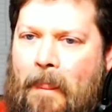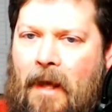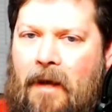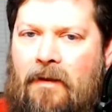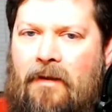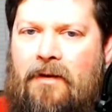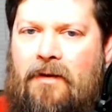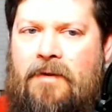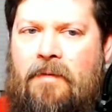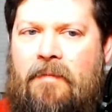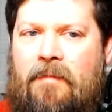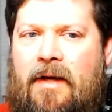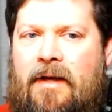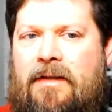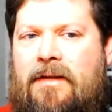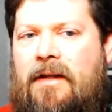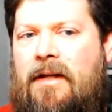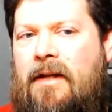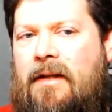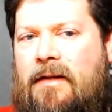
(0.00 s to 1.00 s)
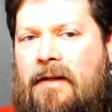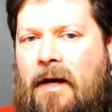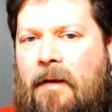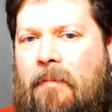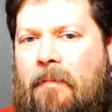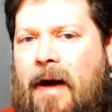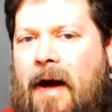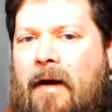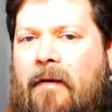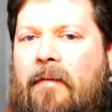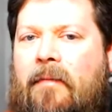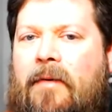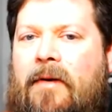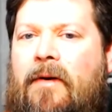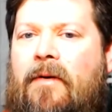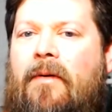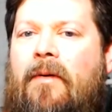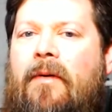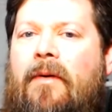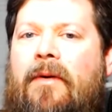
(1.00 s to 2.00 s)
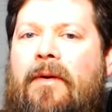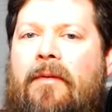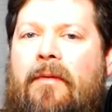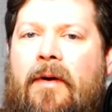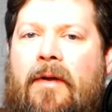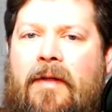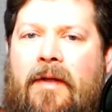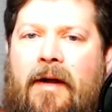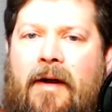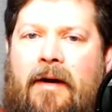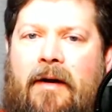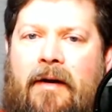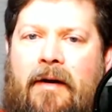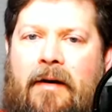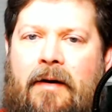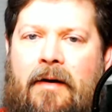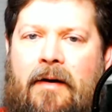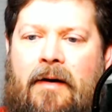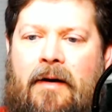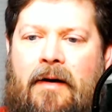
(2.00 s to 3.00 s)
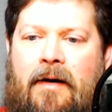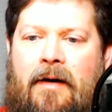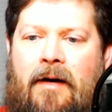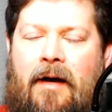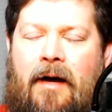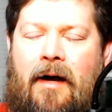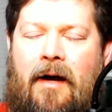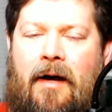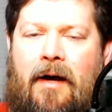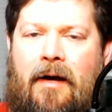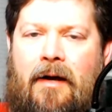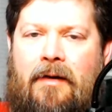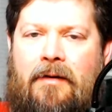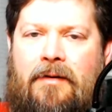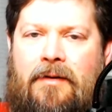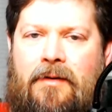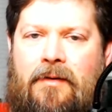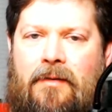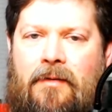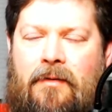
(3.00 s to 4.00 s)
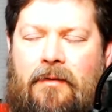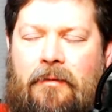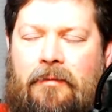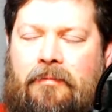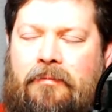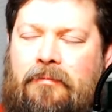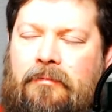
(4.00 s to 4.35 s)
There's some things that need to come back from the old, we think, to